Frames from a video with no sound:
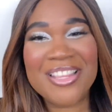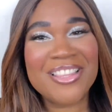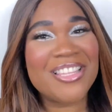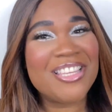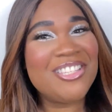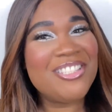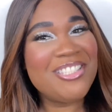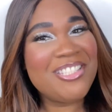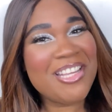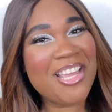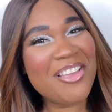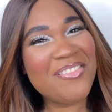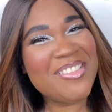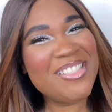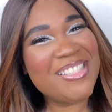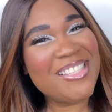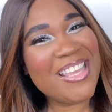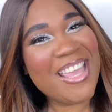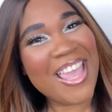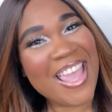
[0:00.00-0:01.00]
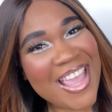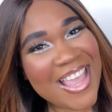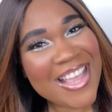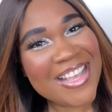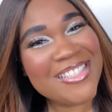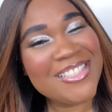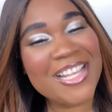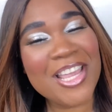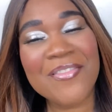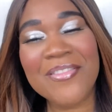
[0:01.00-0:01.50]
chef's
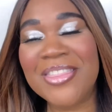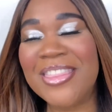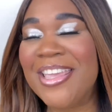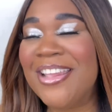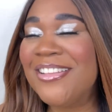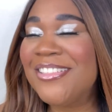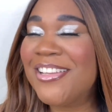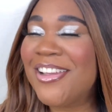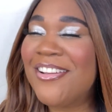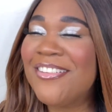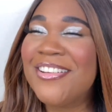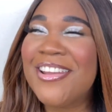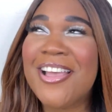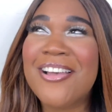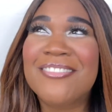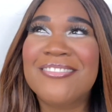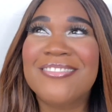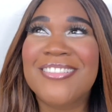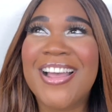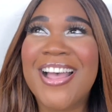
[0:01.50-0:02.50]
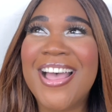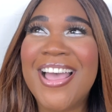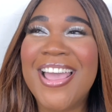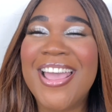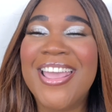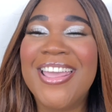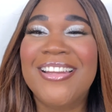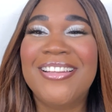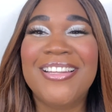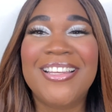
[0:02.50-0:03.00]
kiss. Everything turned out
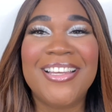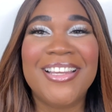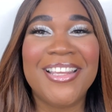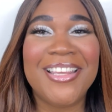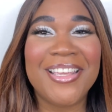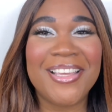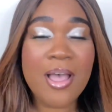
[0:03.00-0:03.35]
right. Like